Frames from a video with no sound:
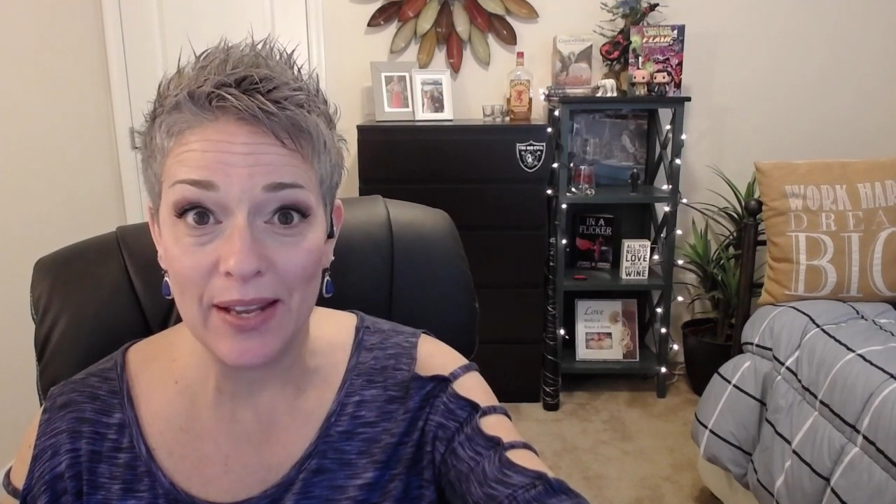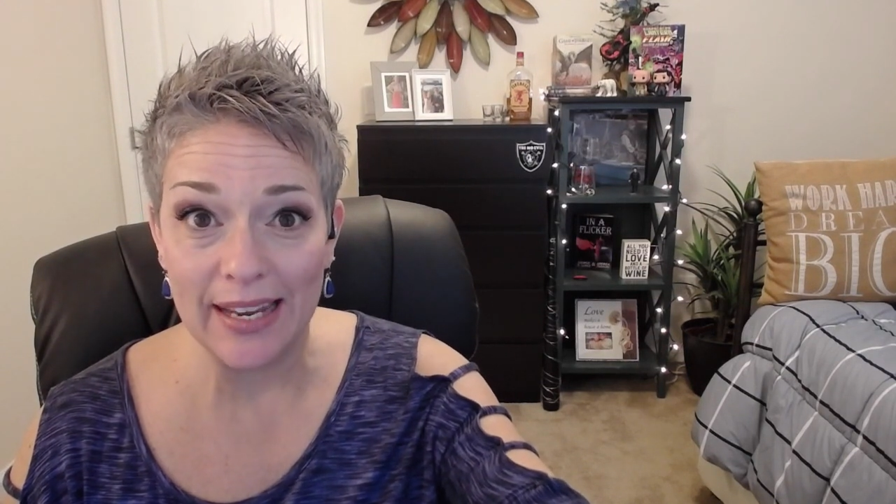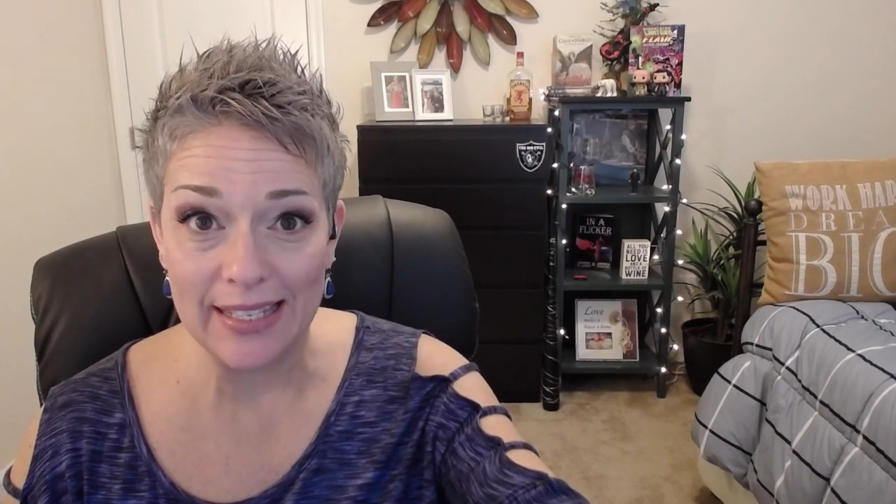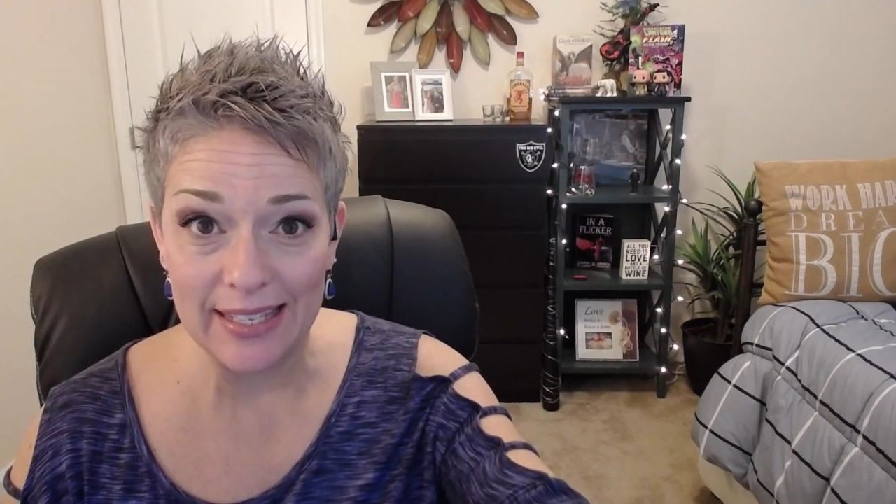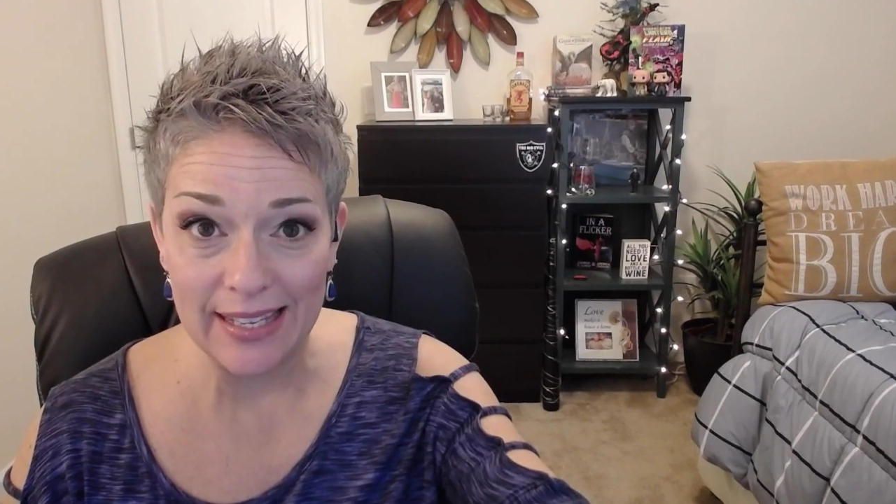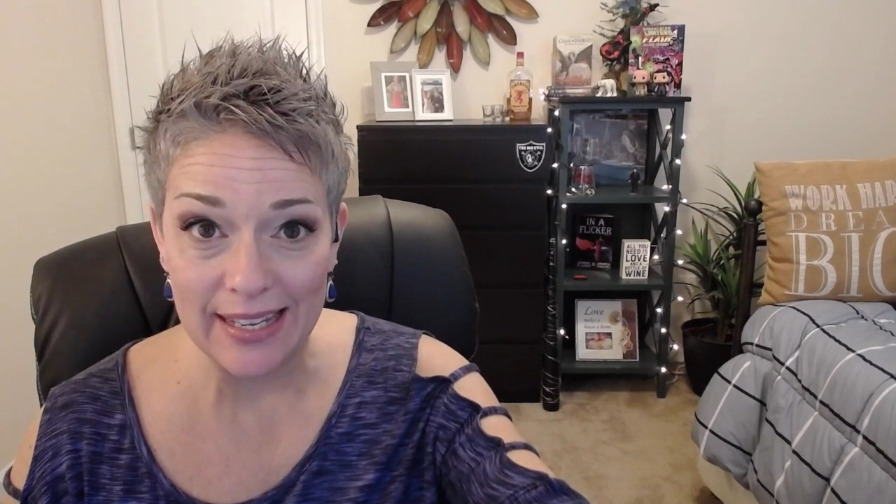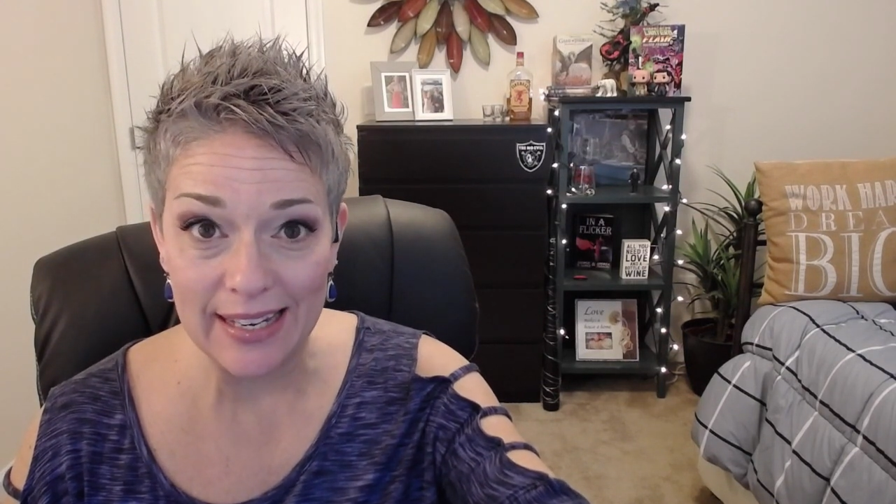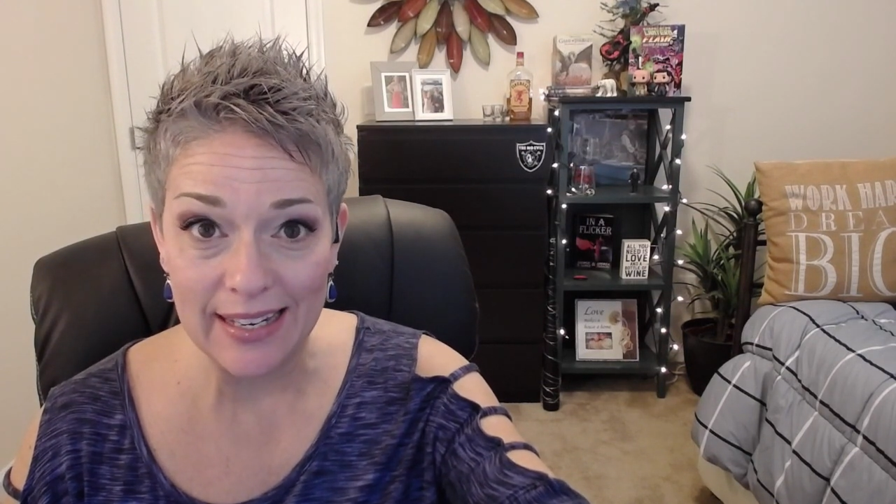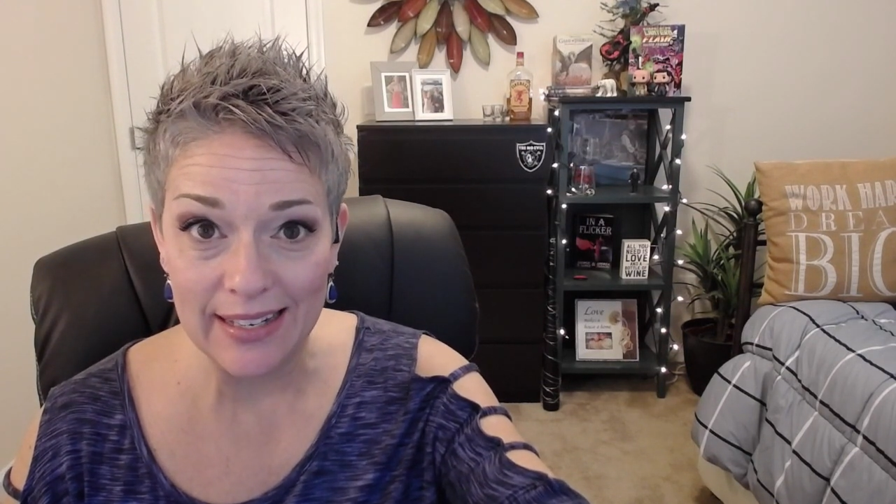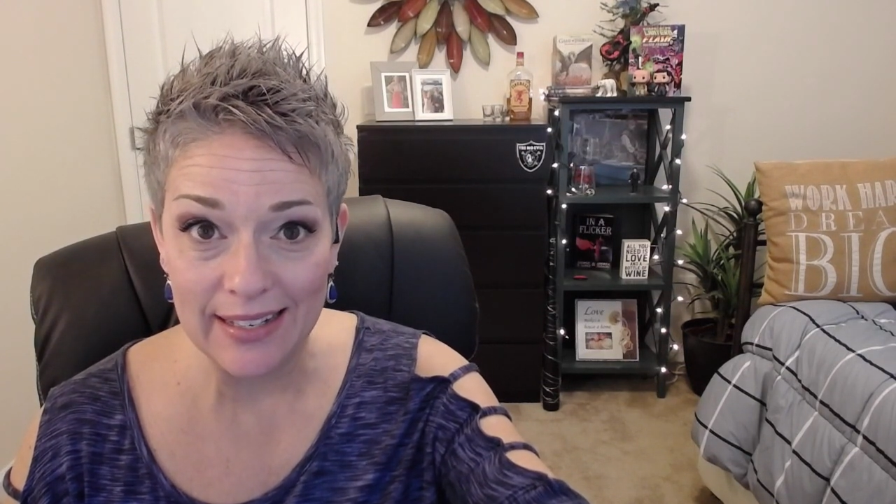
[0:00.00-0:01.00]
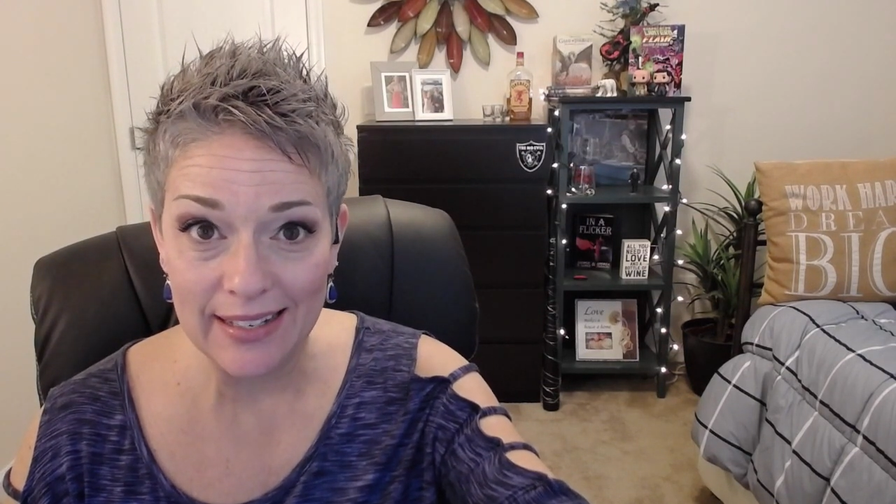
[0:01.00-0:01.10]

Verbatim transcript: 18.